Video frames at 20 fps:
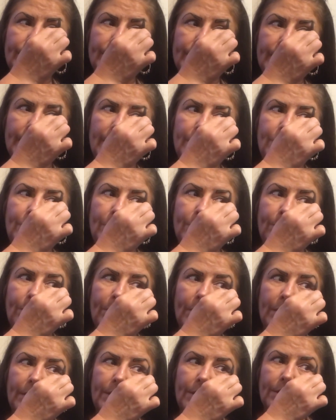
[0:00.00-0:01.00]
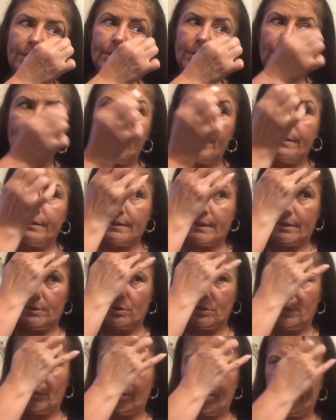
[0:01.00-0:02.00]
if you pluck your grays out, you
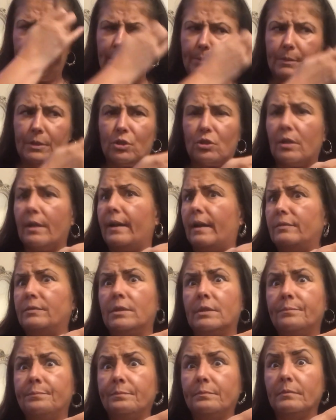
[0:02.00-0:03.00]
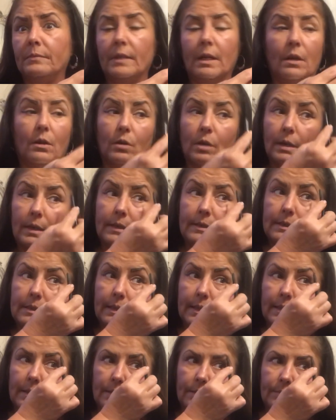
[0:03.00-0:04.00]
don't have that much left. Or at least I
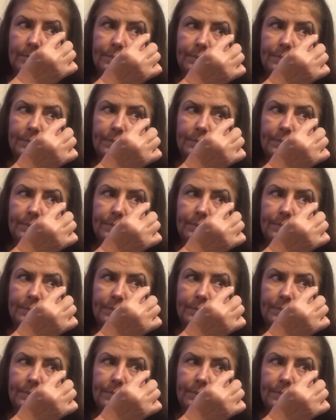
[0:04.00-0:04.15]
don't.